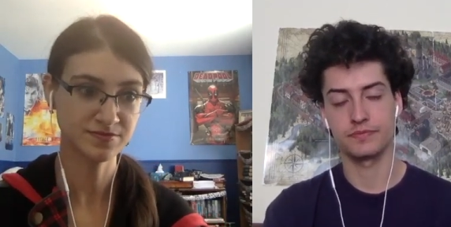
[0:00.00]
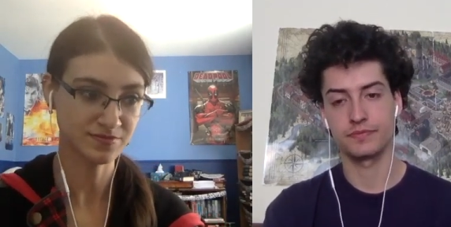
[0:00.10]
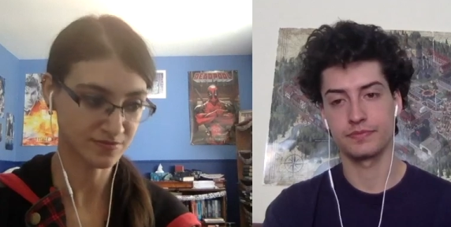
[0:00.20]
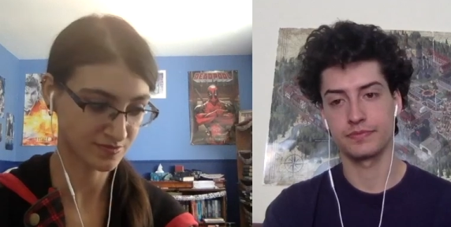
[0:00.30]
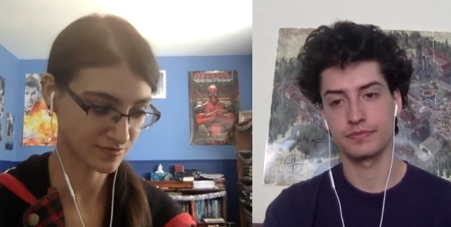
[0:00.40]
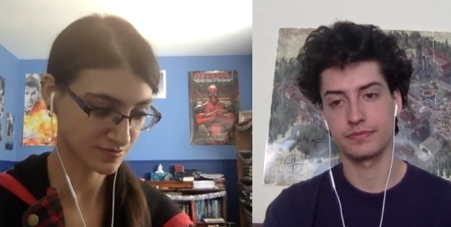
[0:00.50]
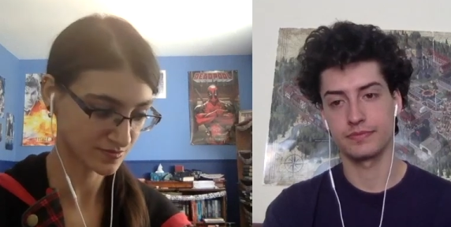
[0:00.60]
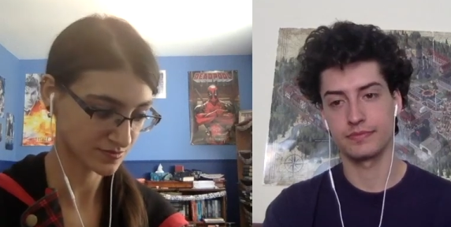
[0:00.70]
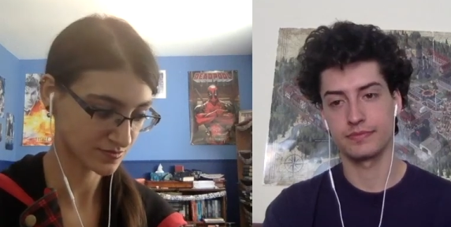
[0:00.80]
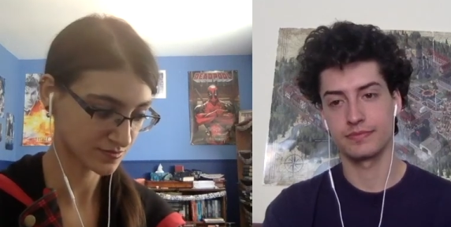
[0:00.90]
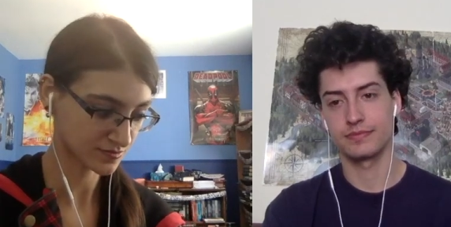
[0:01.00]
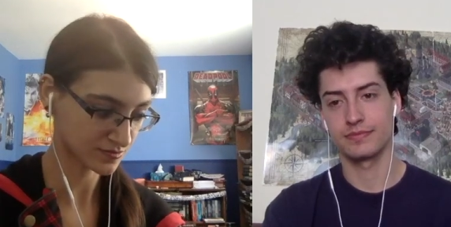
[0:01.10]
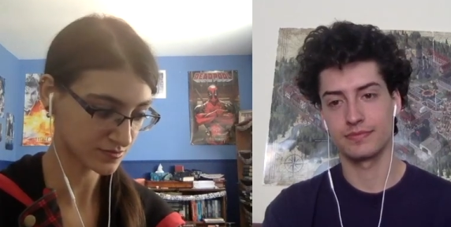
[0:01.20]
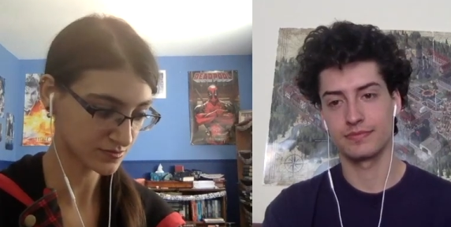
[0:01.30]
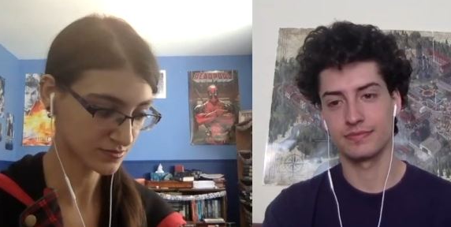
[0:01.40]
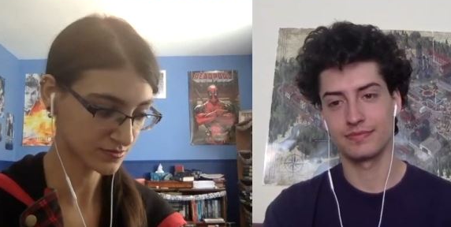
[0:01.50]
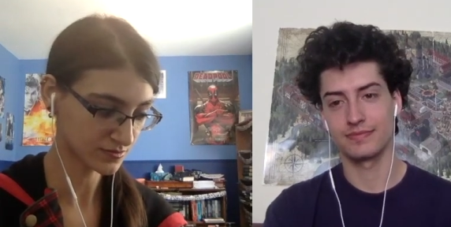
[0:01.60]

Nobody speaks.